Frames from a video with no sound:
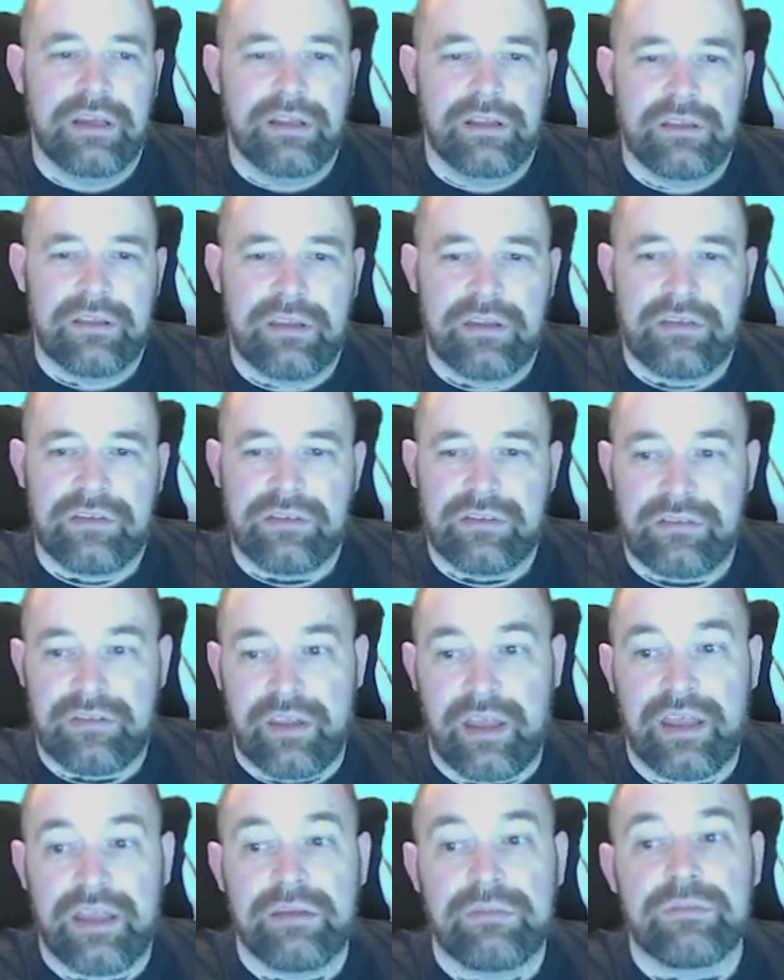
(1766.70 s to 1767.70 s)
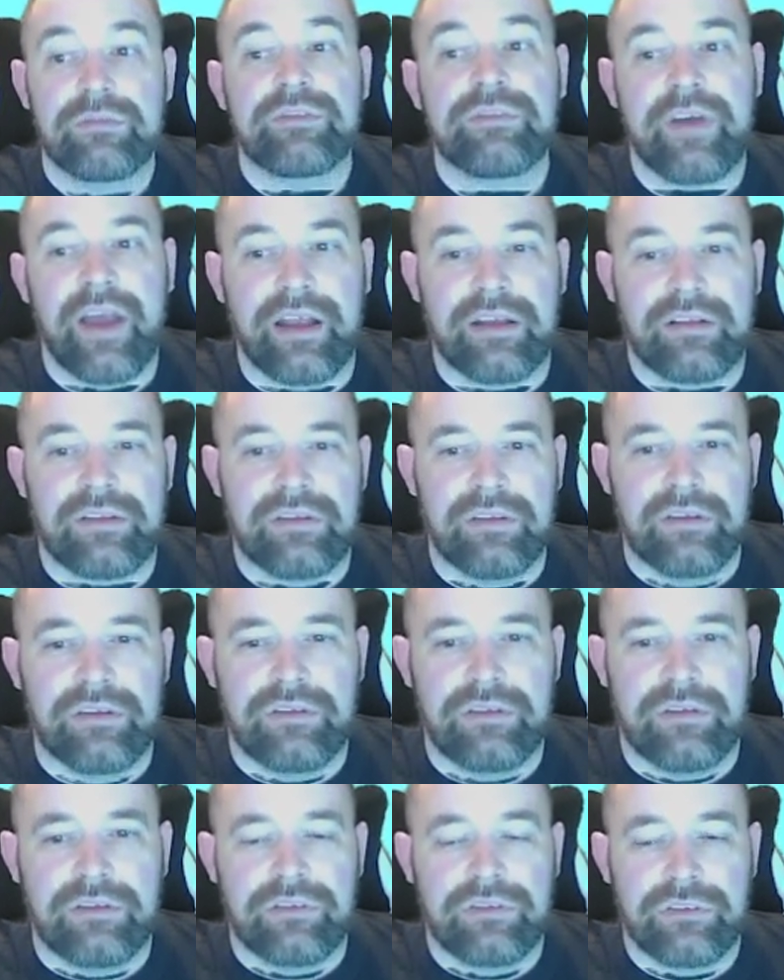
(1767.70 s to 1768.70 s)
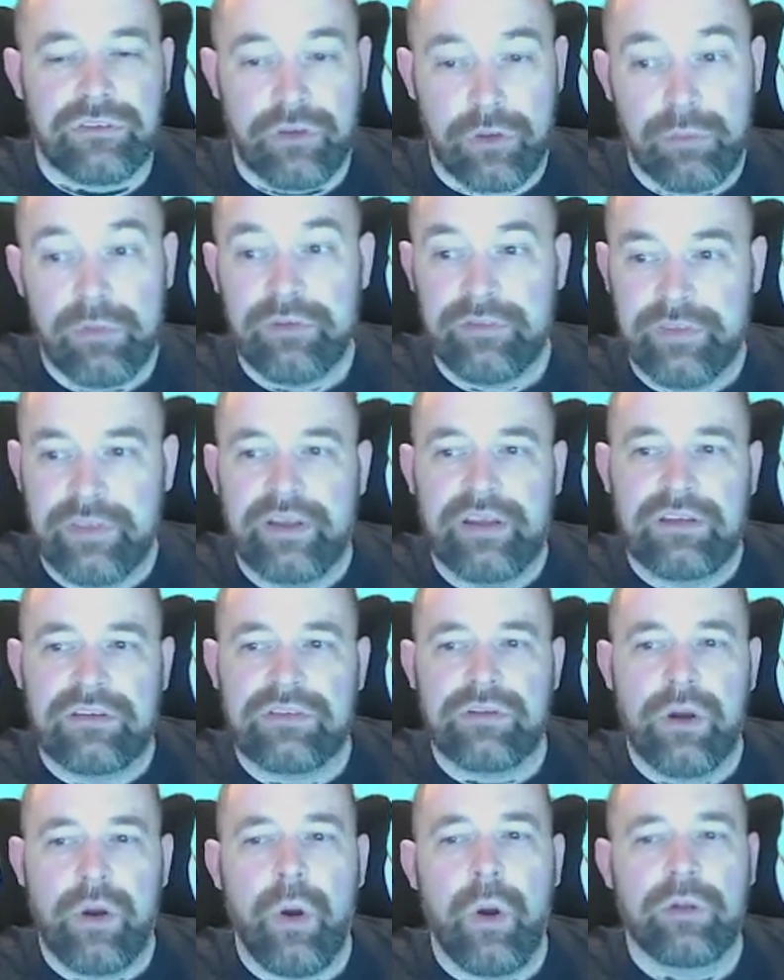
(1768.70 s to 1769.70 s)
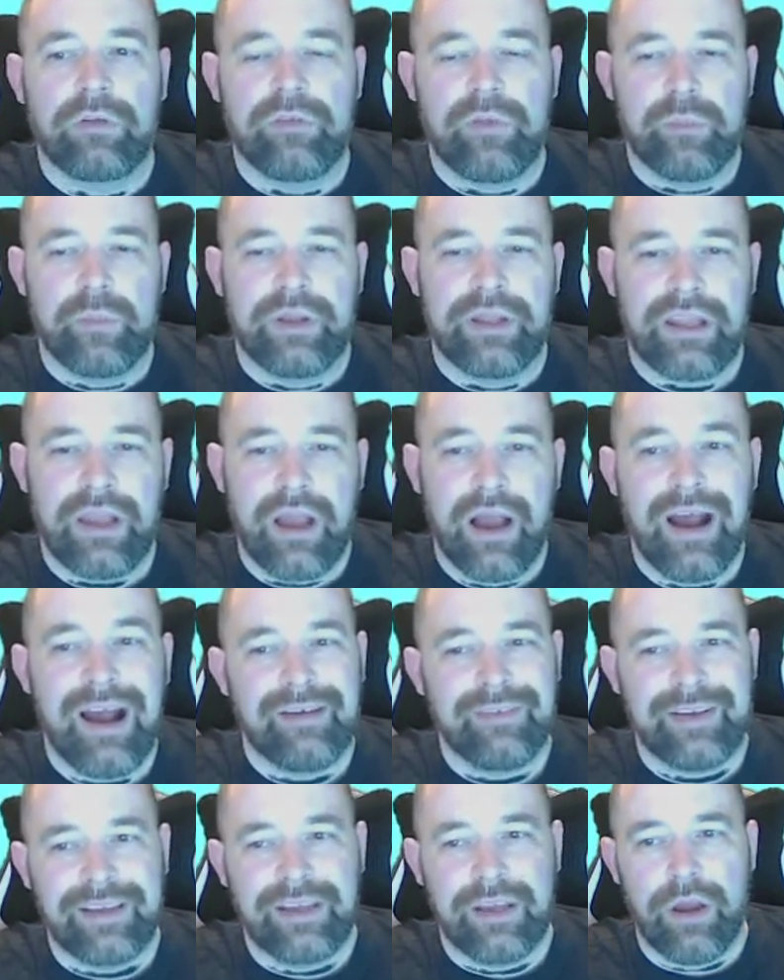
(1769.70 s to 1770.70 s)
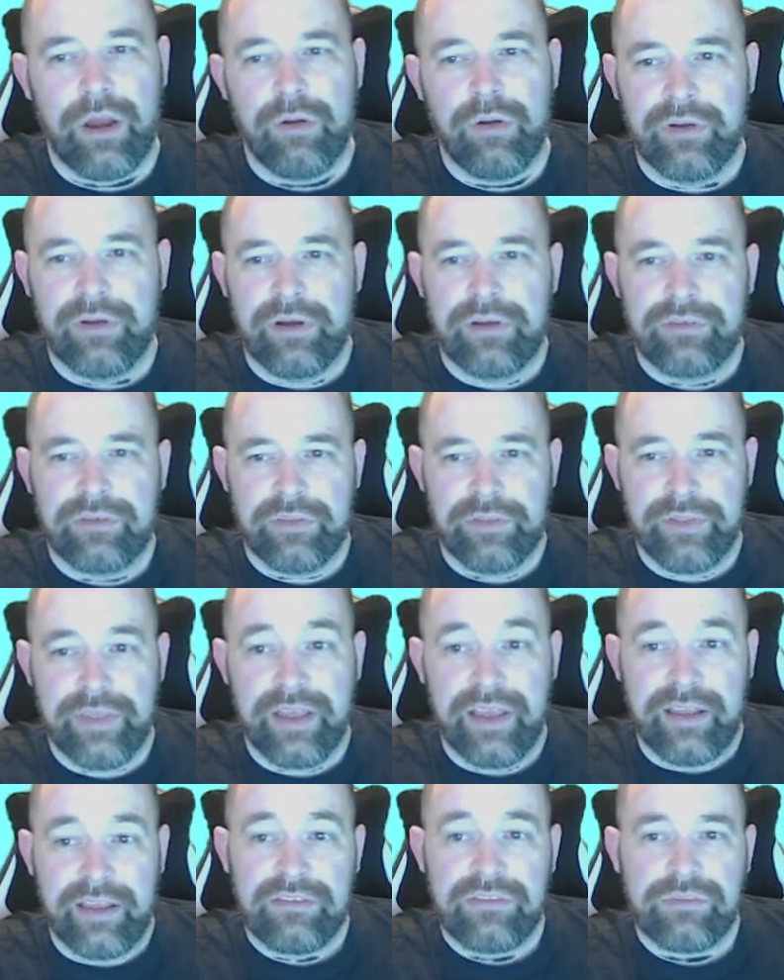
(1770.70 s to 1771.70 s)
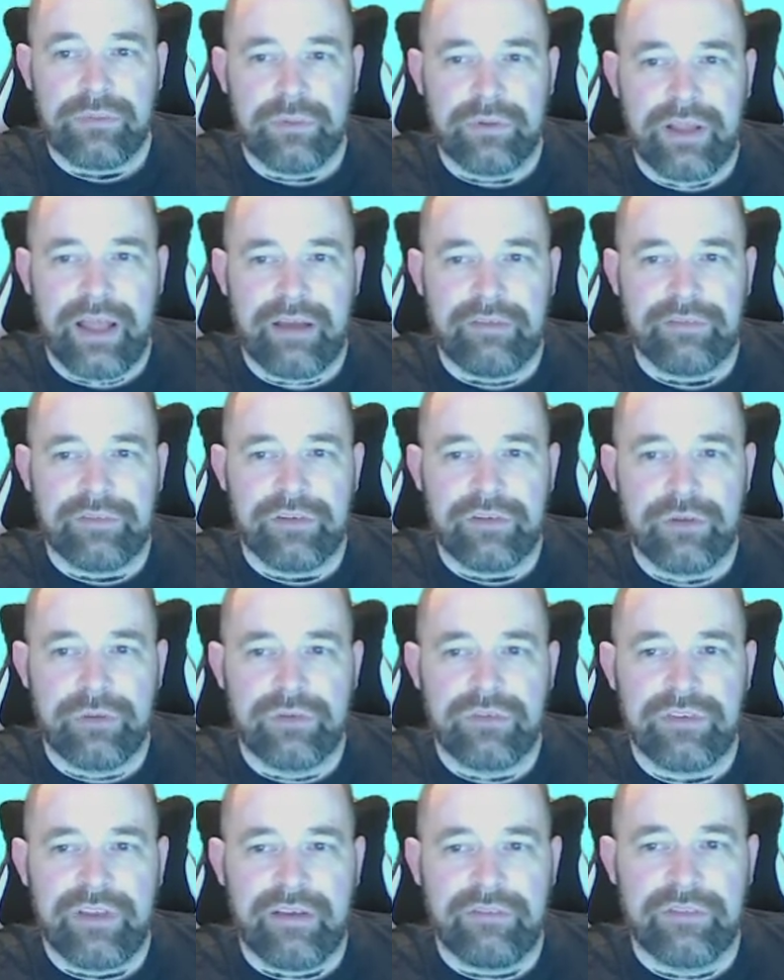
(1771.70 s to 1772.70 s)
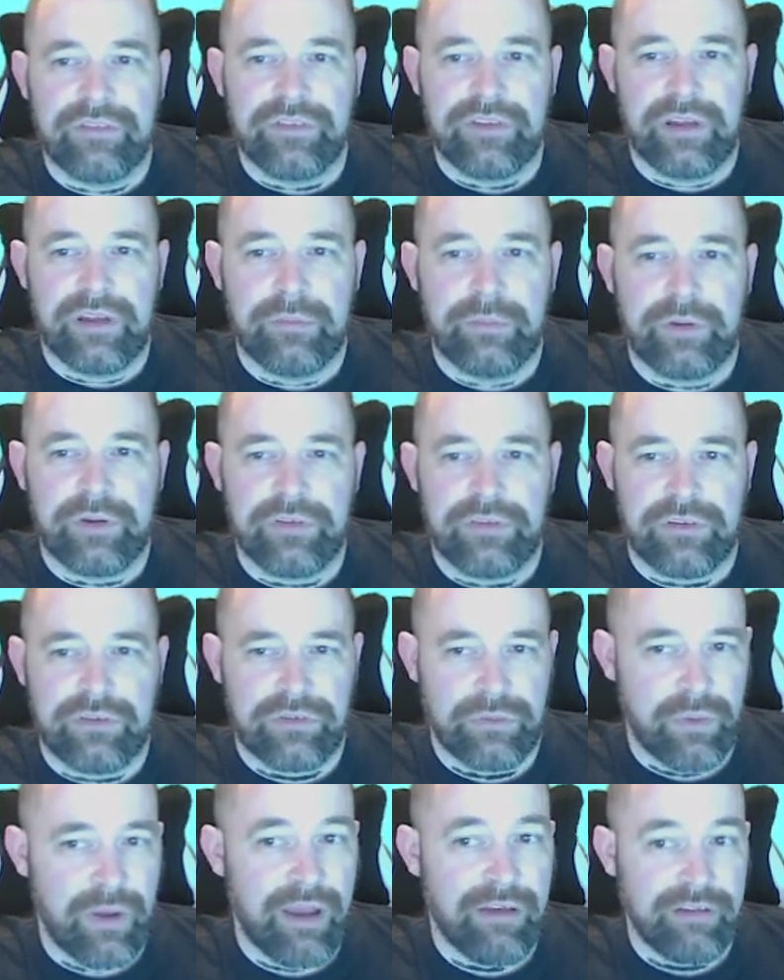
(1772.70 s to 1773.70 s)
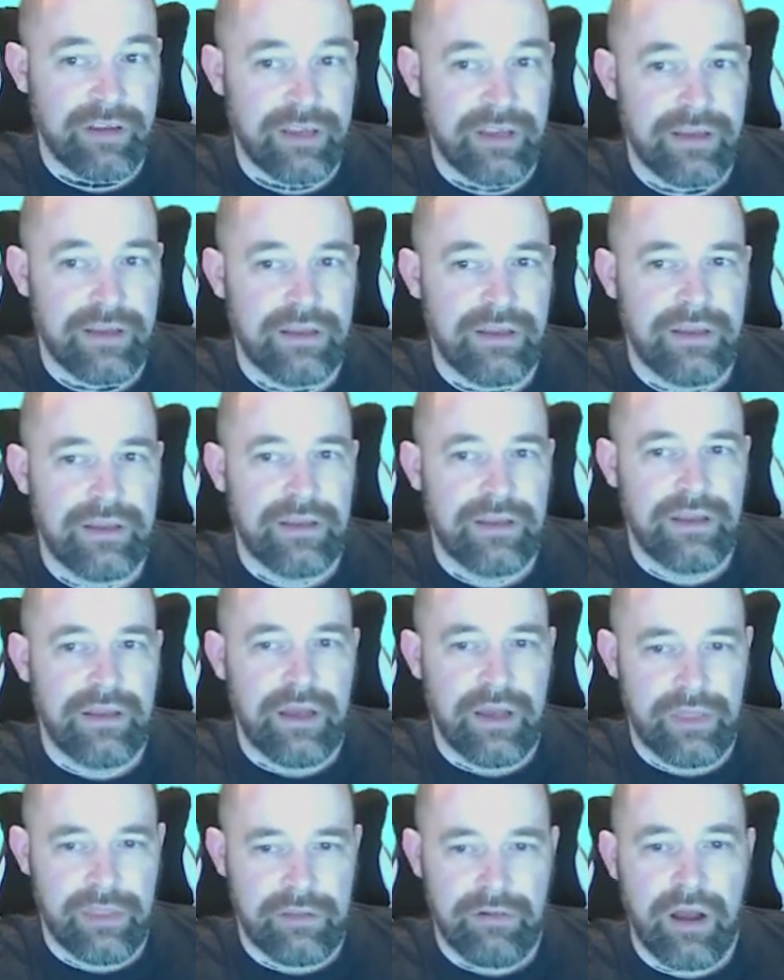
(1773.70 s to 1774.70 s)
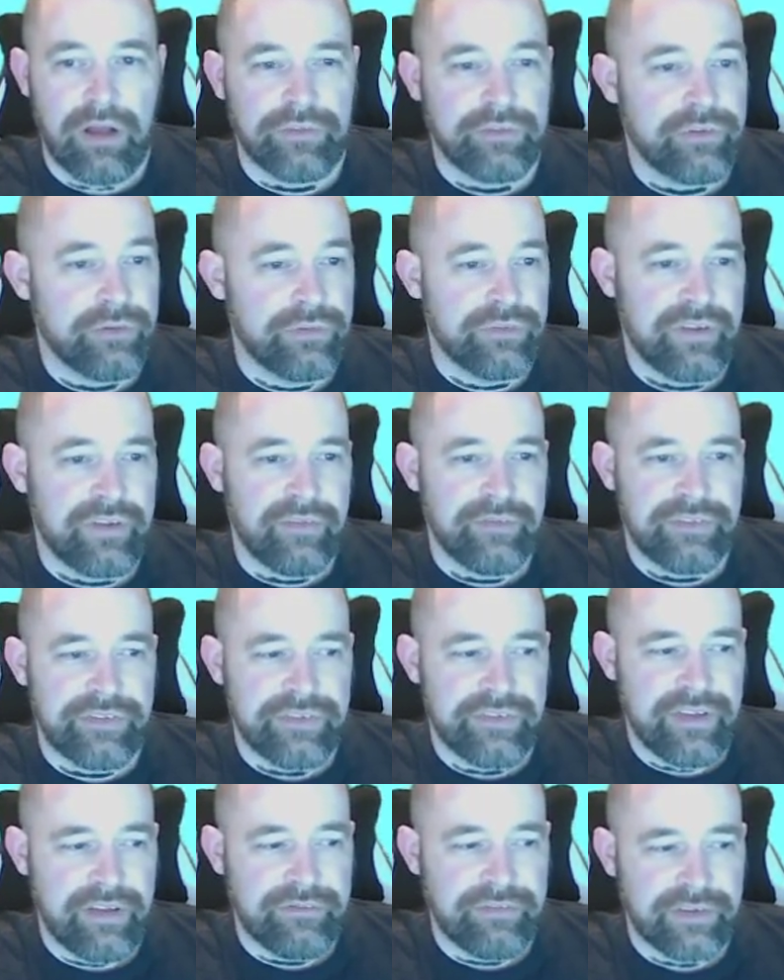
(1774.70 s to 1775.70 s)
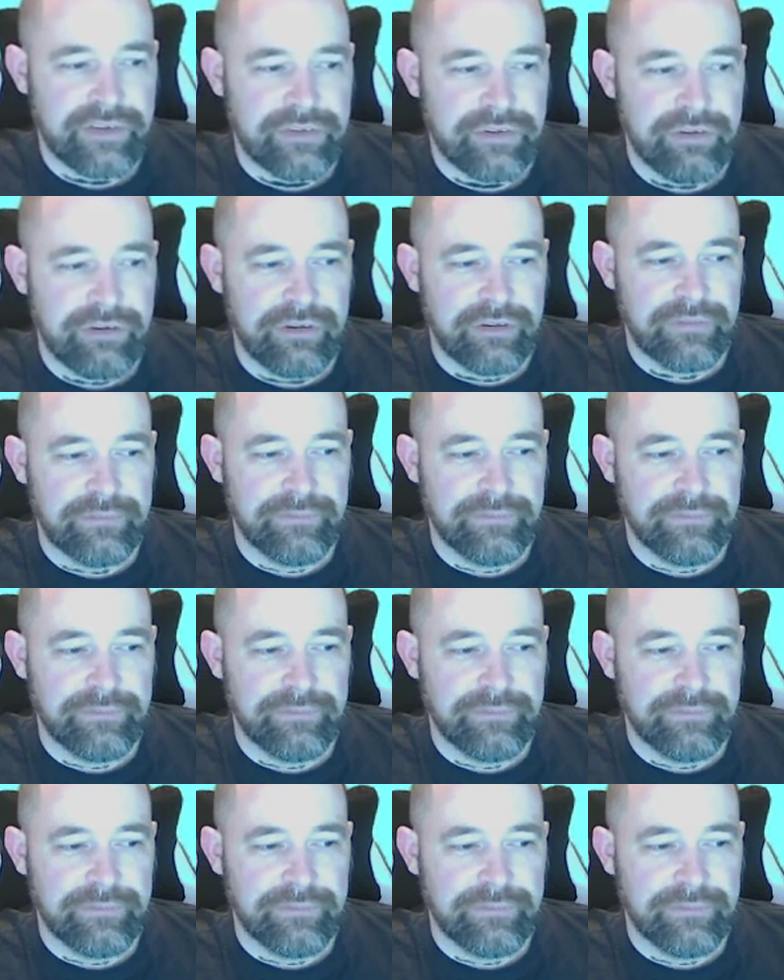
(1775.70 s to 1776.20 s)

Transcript: the same factors as some of these, not all of them, but you can't have any over. So this will have 2 7s in it because you're squaring it. And there aren't 2 7s in 10 factorial.